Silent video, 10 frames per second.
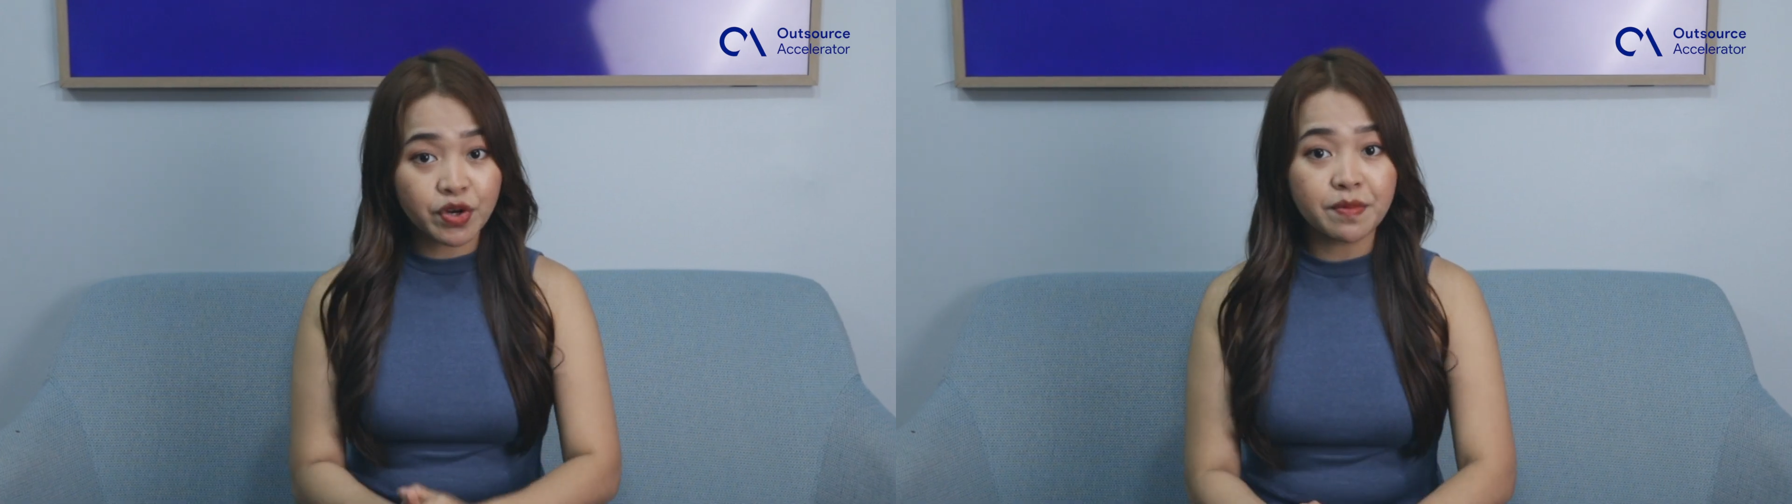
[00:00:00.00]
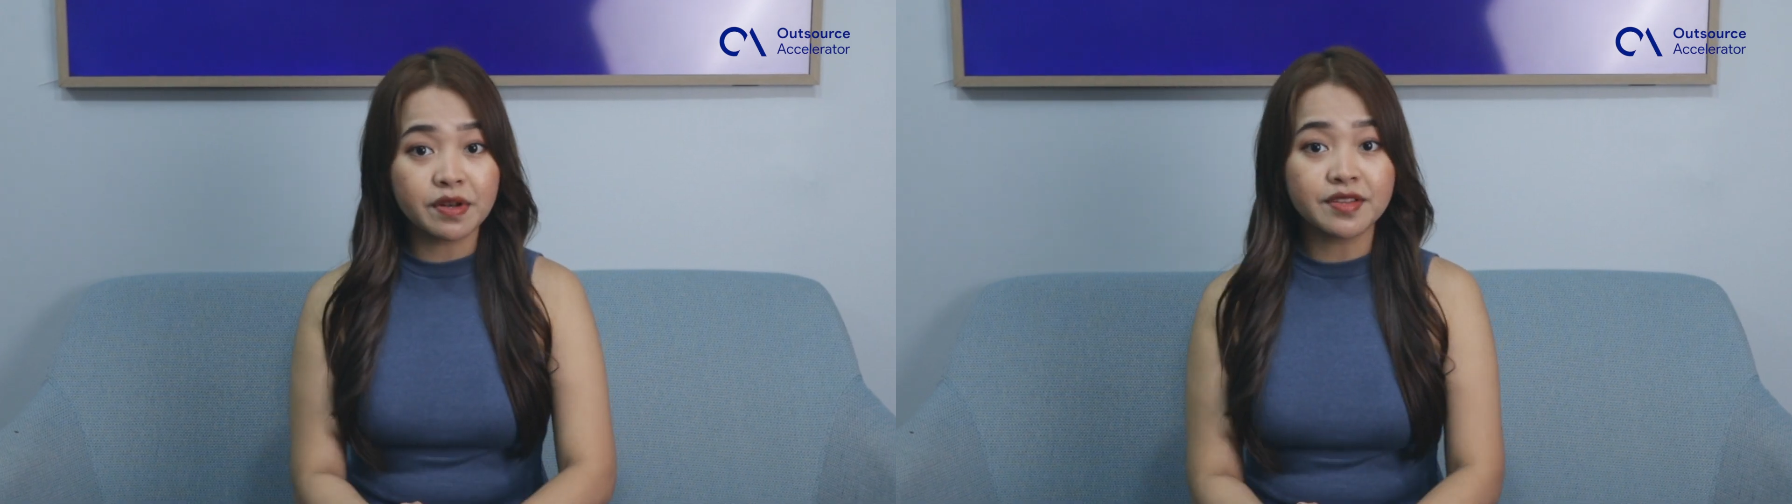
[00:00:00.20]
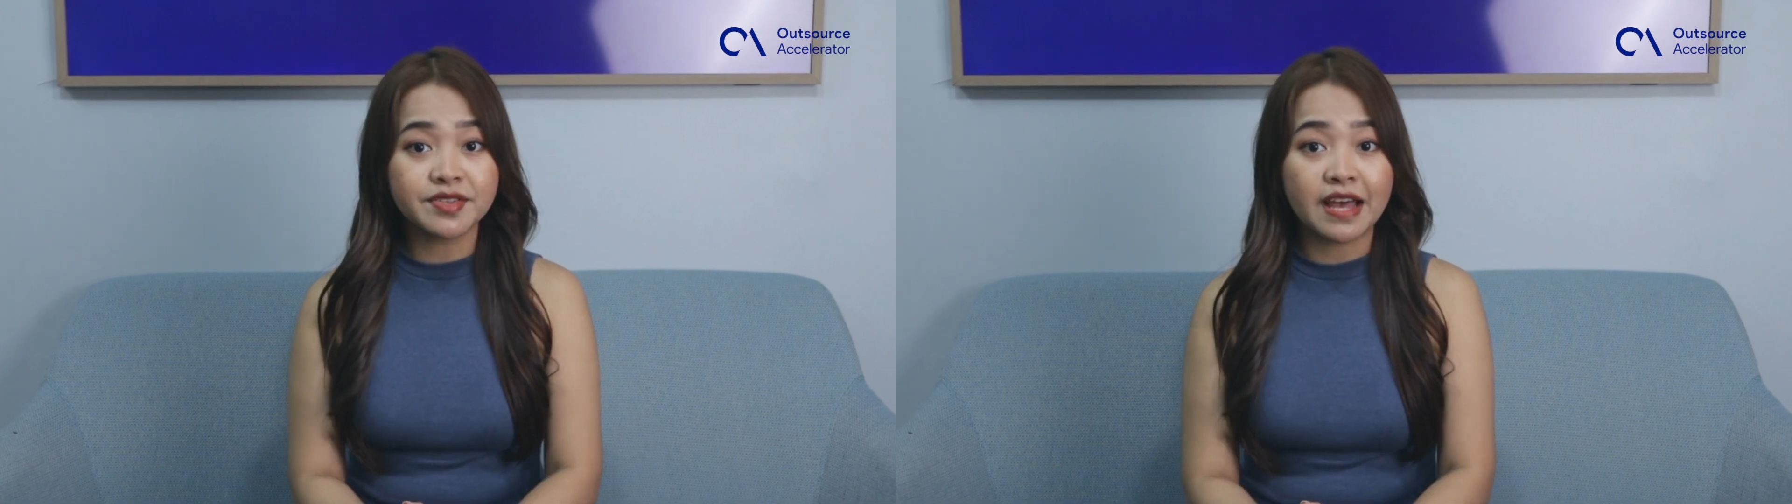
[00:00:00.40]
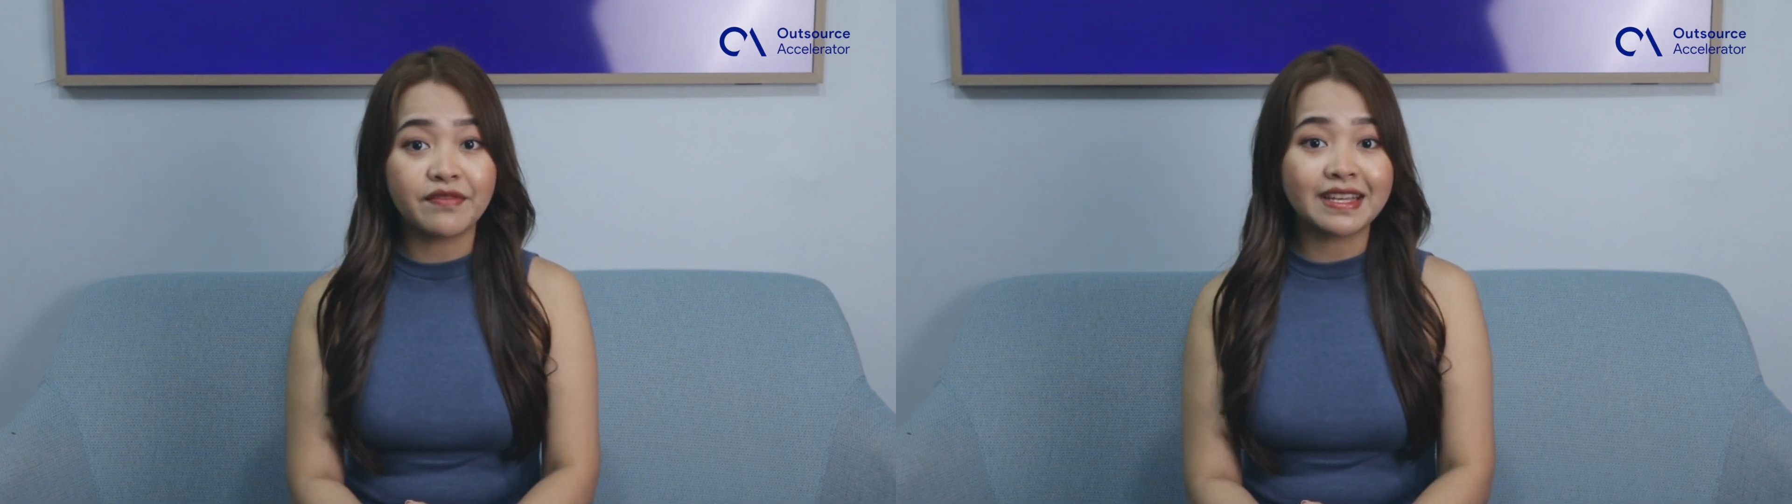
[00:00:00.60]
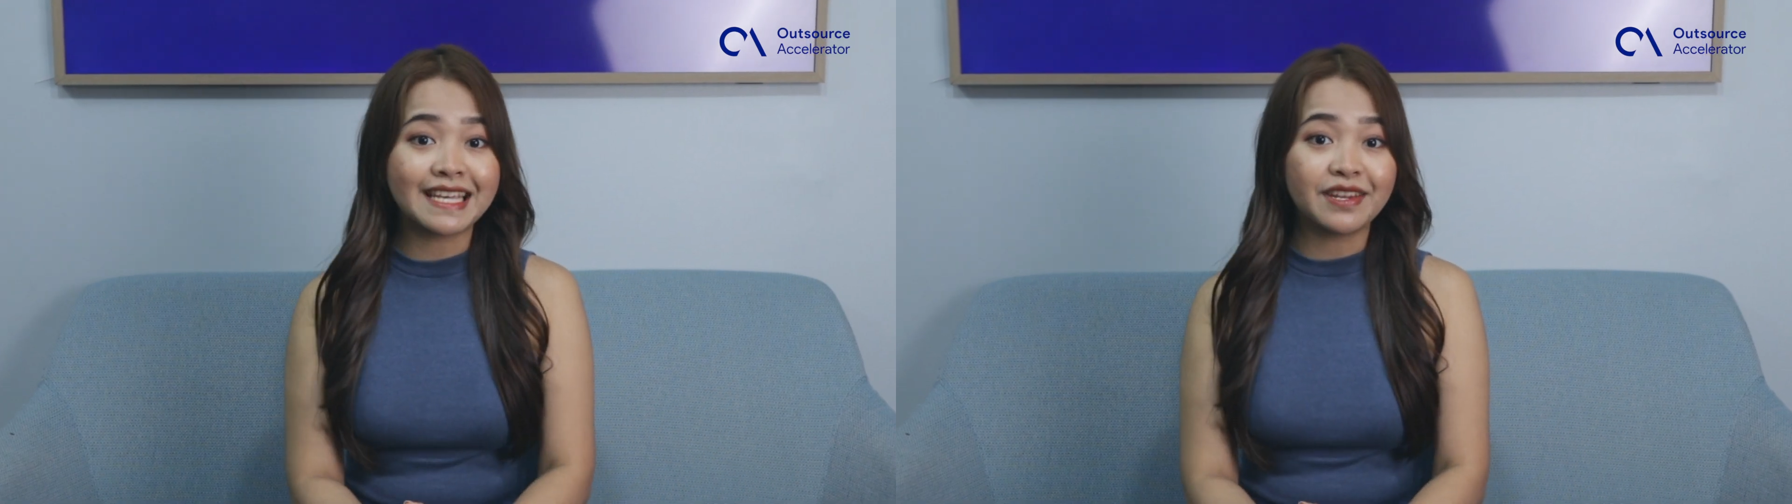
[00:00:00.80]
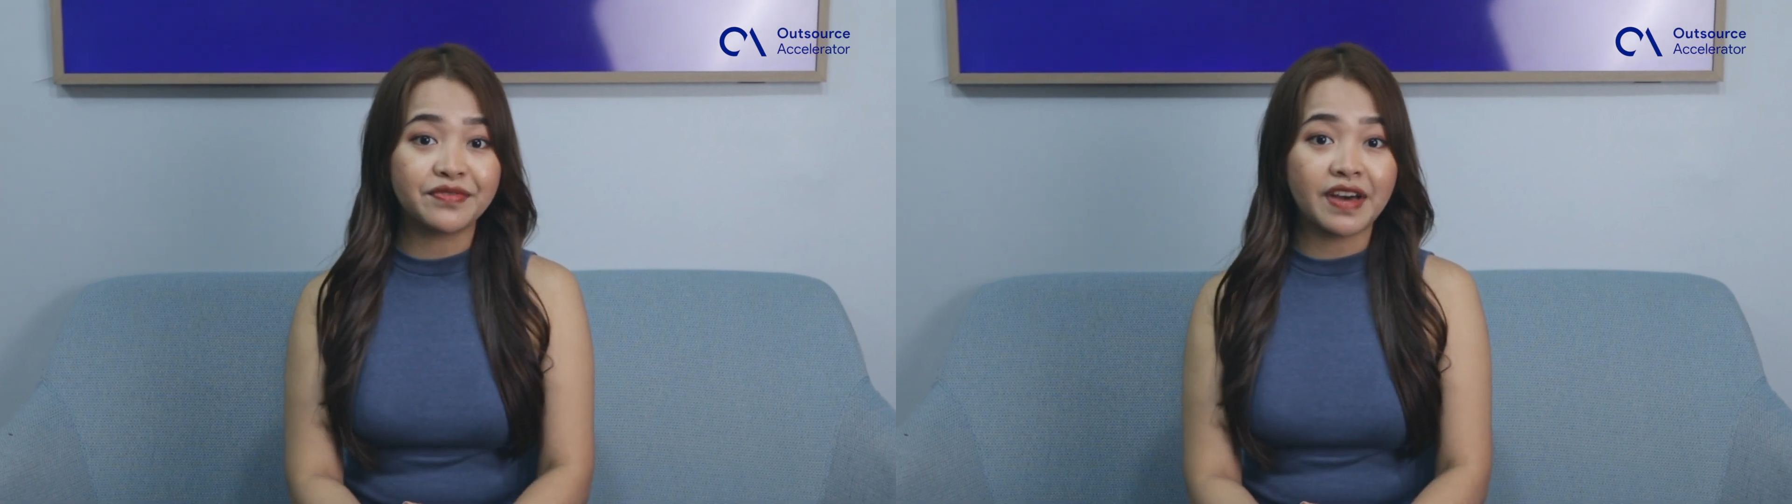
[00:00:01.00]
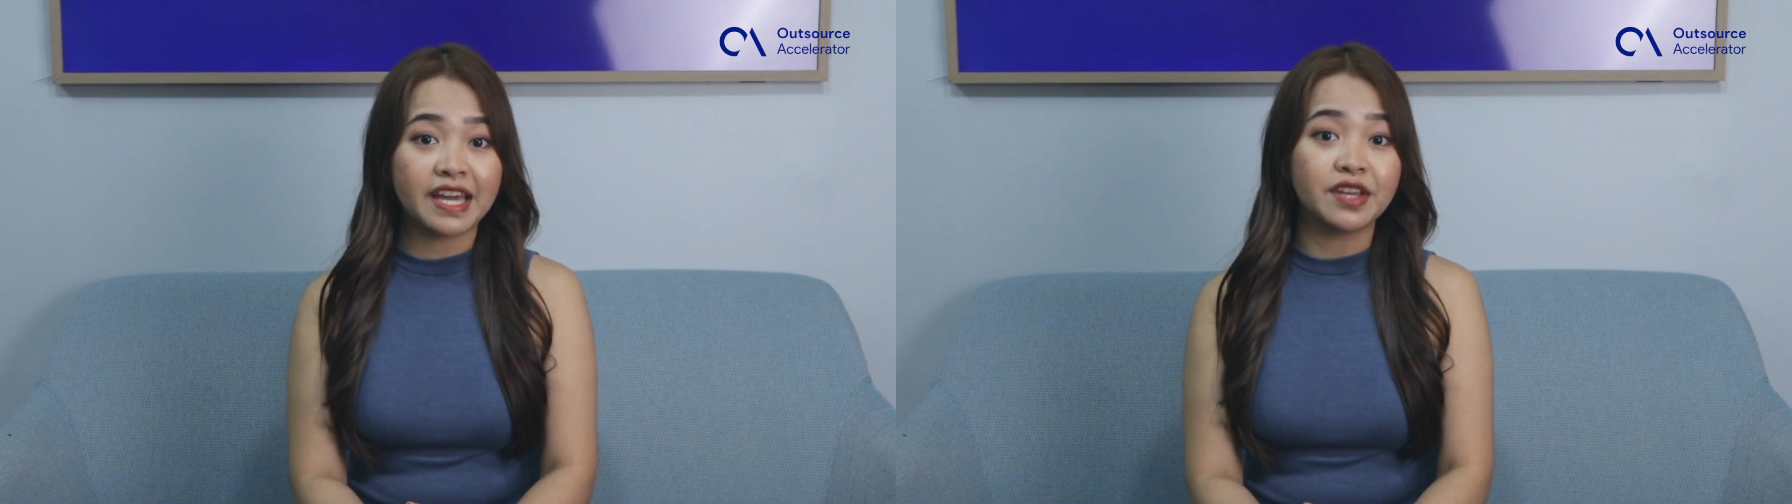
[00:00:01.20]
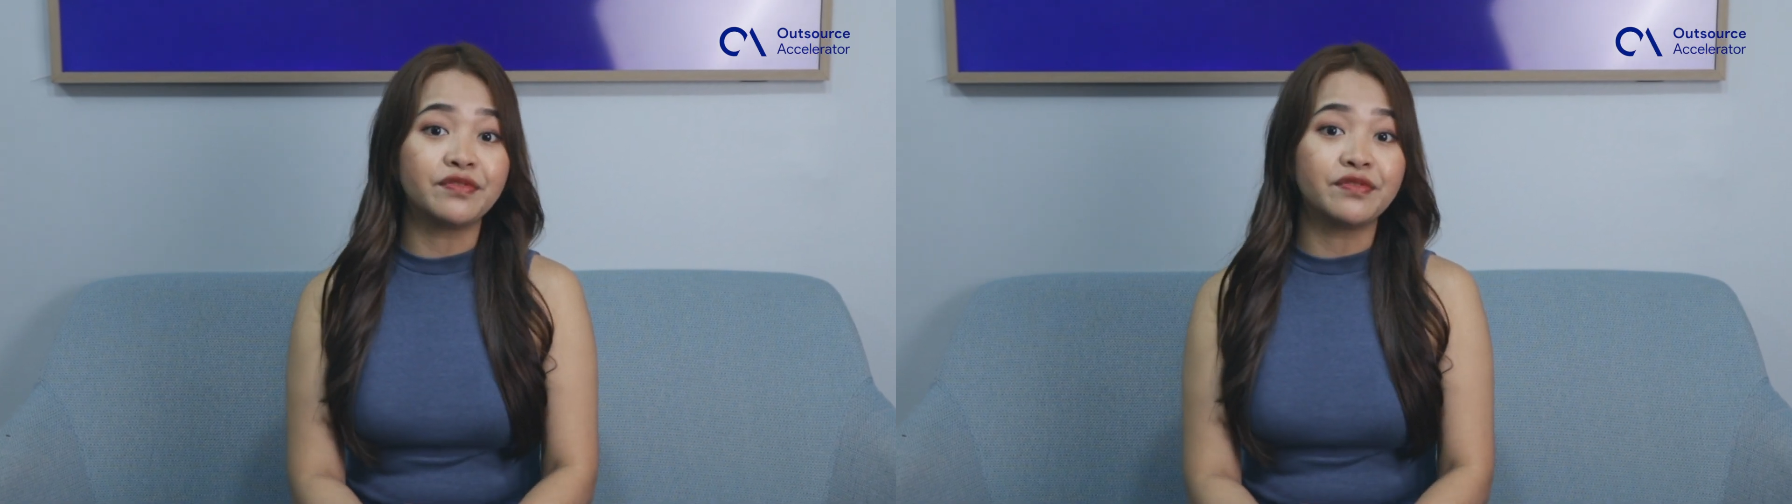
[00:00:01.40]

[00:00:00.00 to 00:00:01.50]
criminals have identified